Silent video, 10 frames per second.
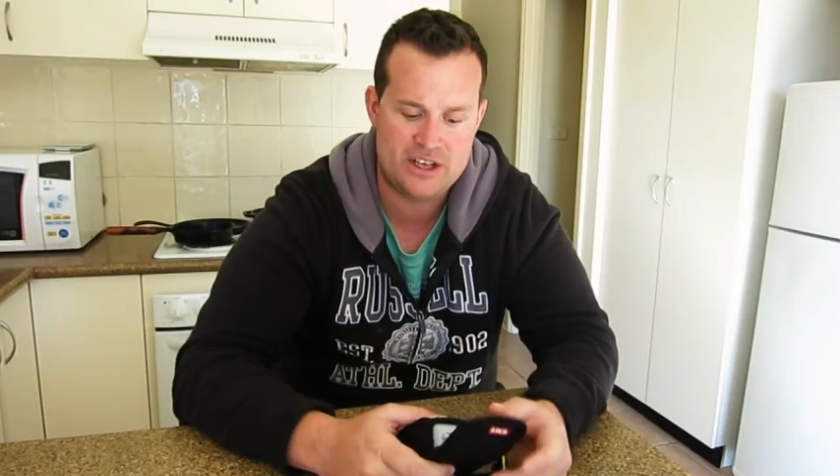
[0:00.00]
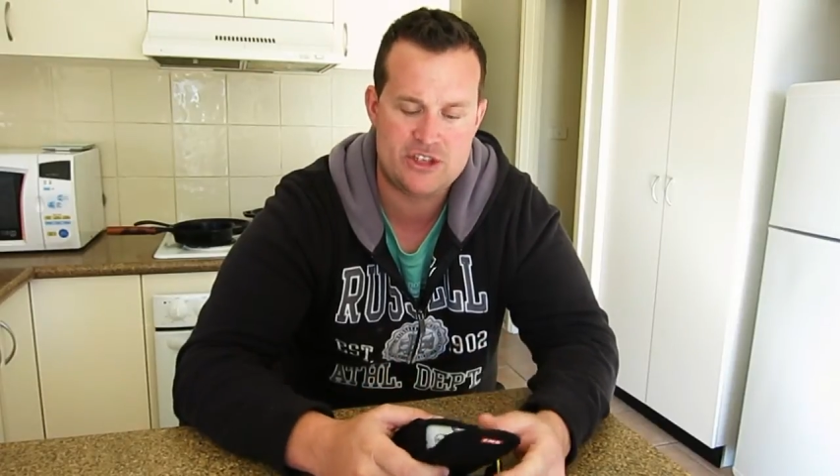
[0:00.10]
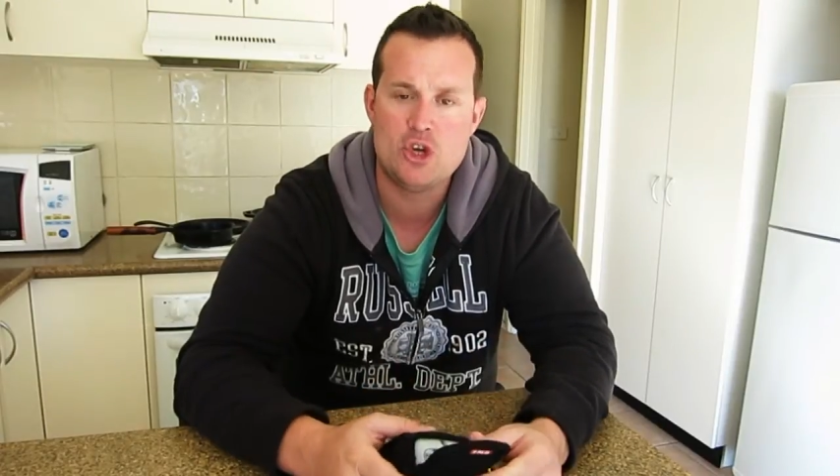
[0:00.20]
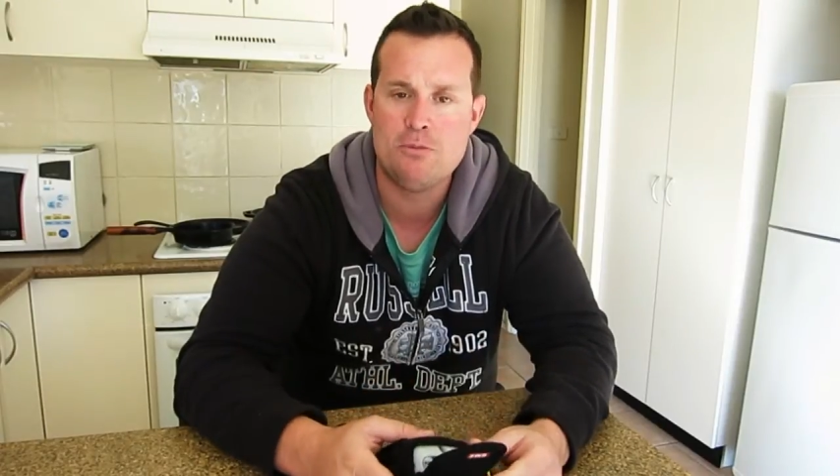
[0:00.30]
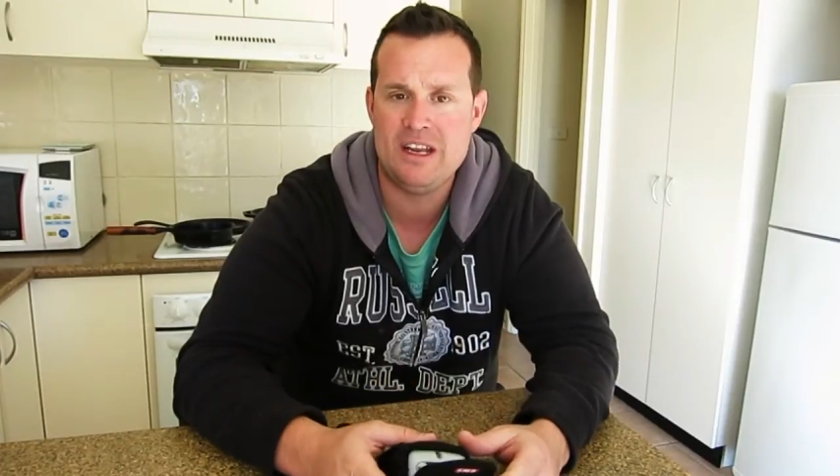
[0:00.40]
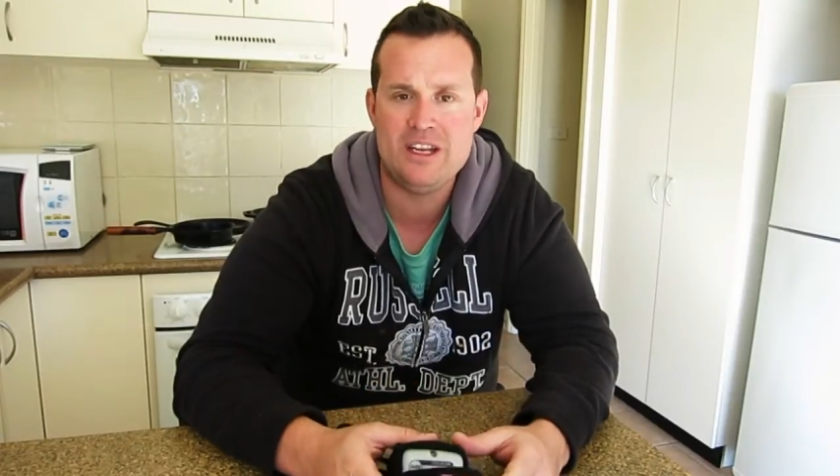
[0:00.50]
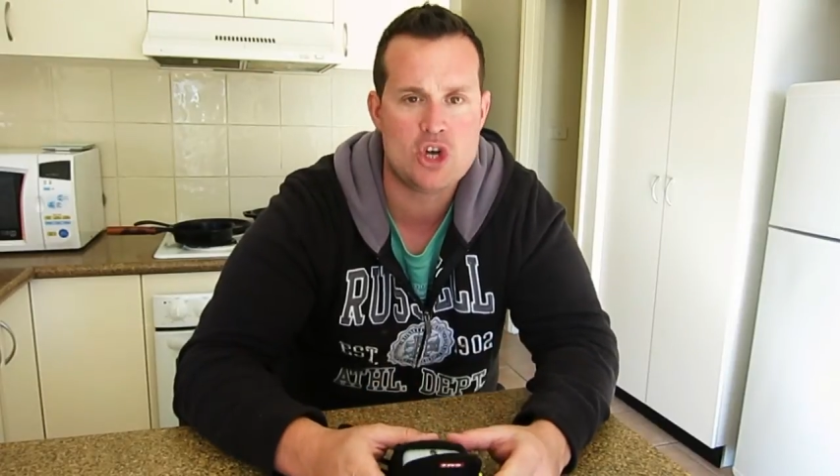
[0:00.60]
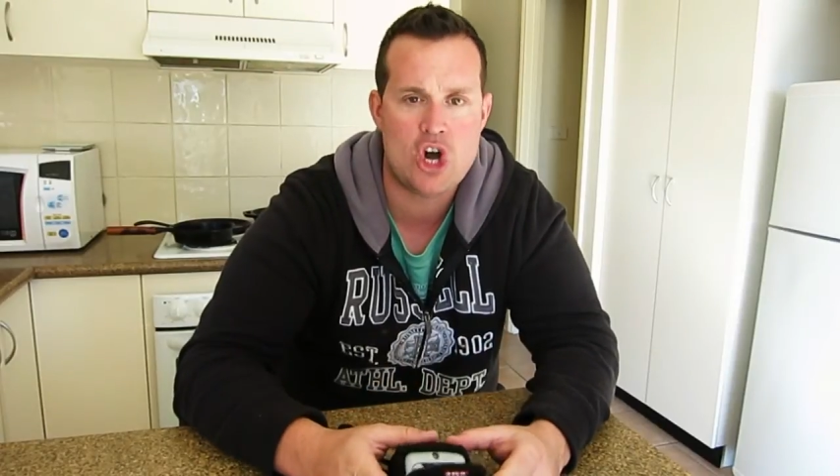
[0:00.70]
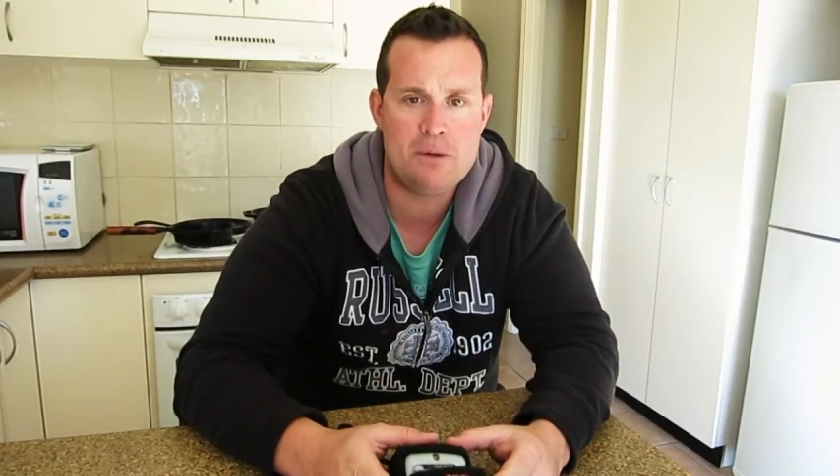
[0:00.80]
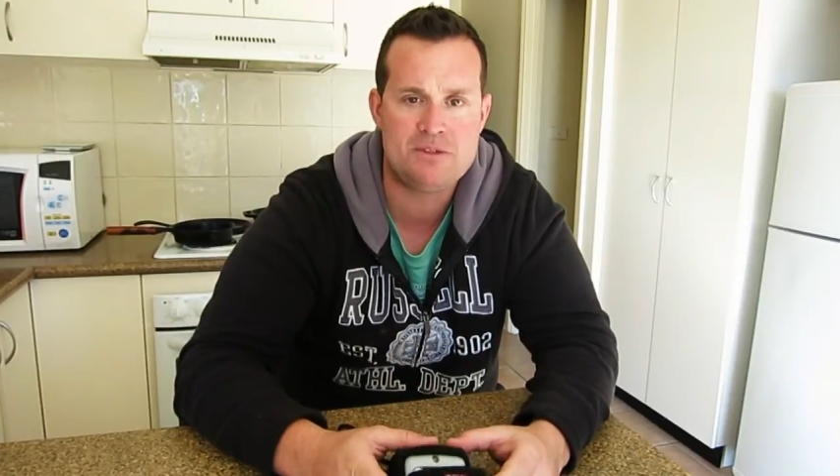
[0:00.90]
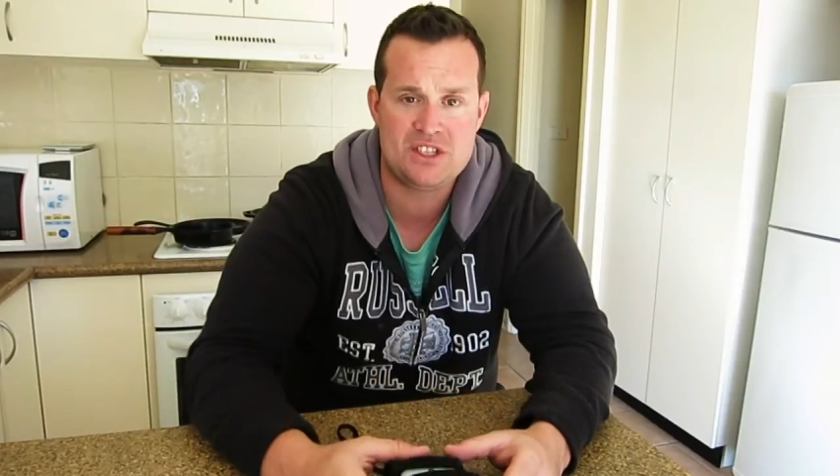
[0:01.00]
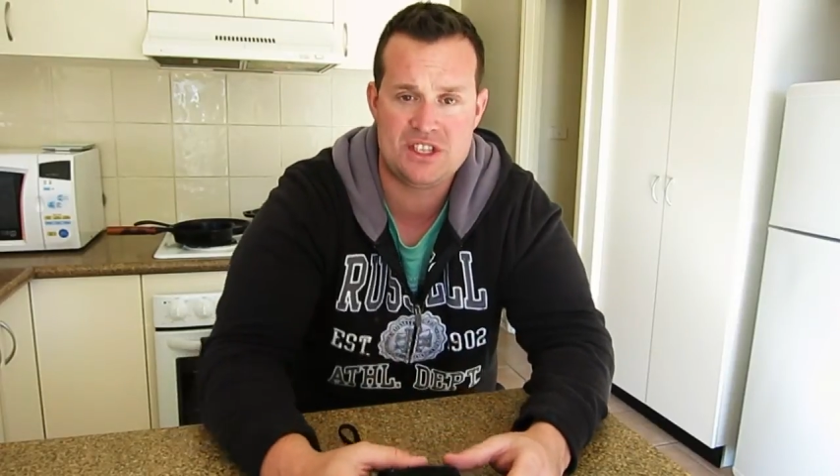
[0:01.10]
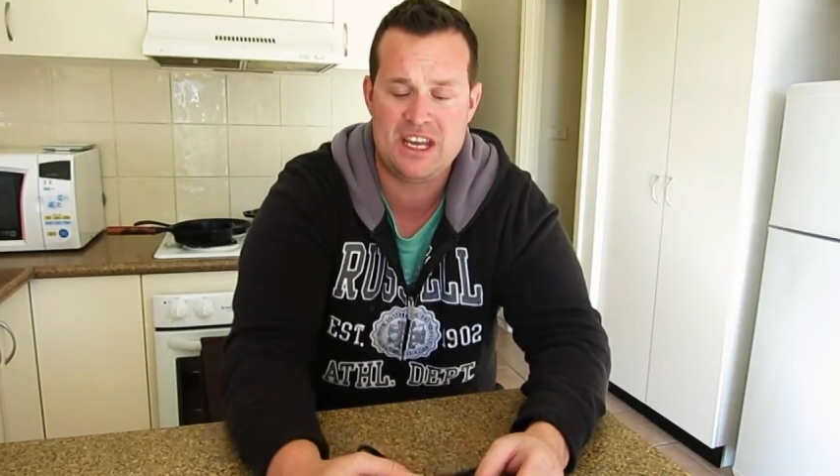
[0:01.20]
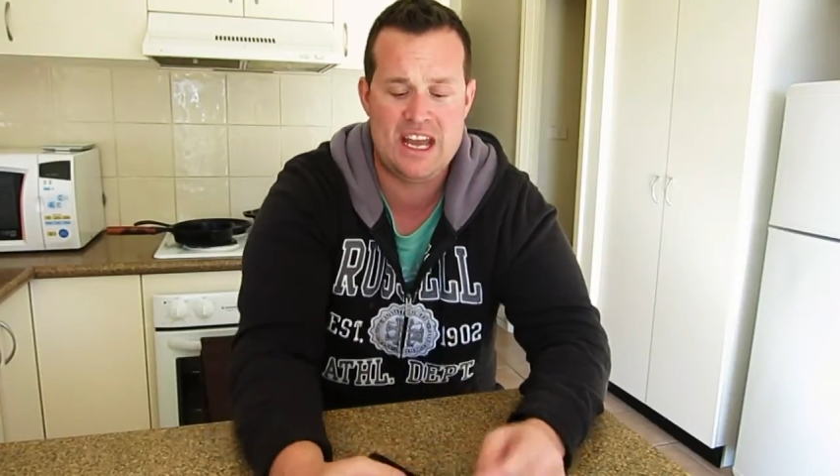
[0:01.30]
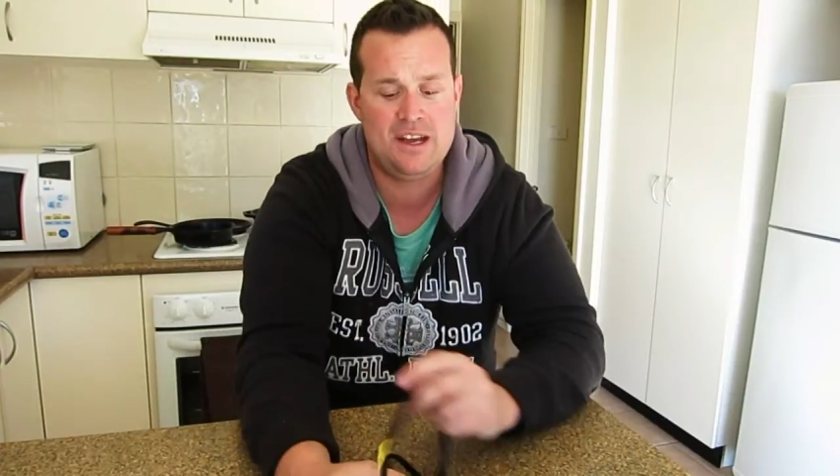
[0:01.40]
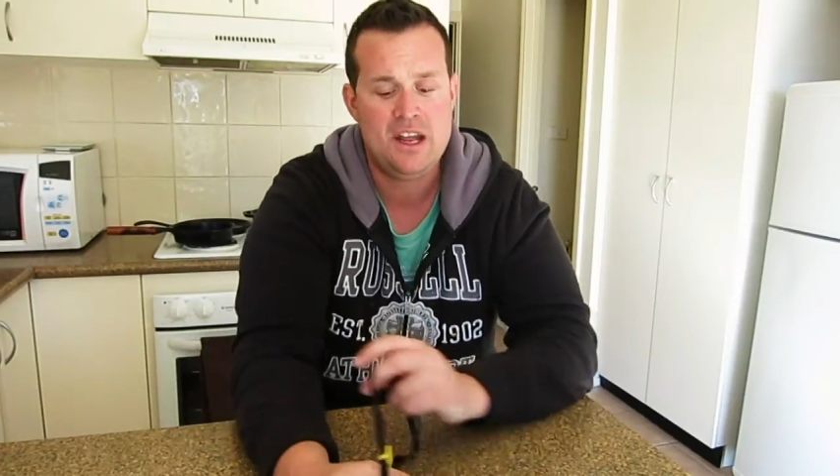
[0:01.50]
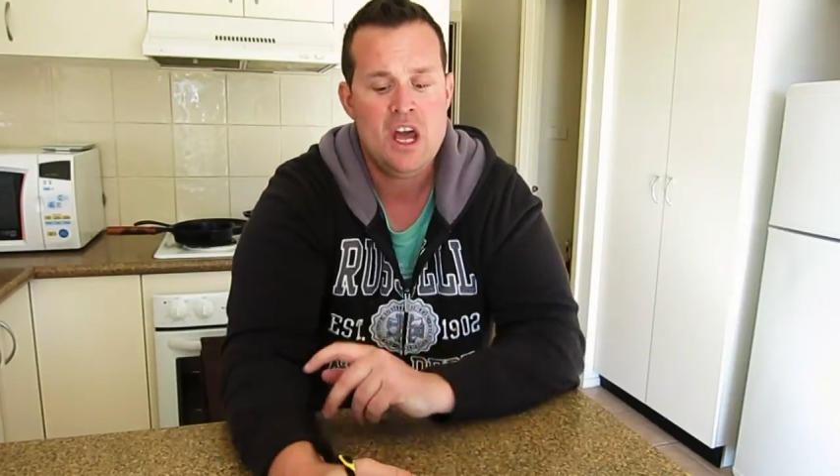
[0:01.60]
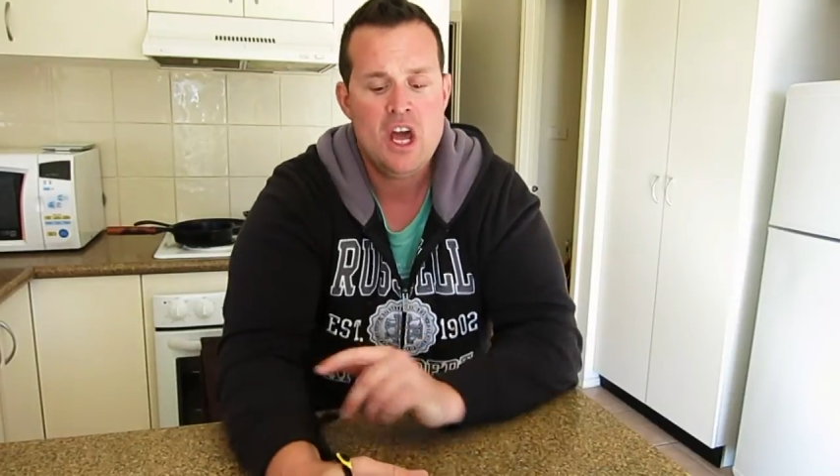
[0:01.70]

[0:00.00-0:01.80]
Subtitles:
too many times because, again,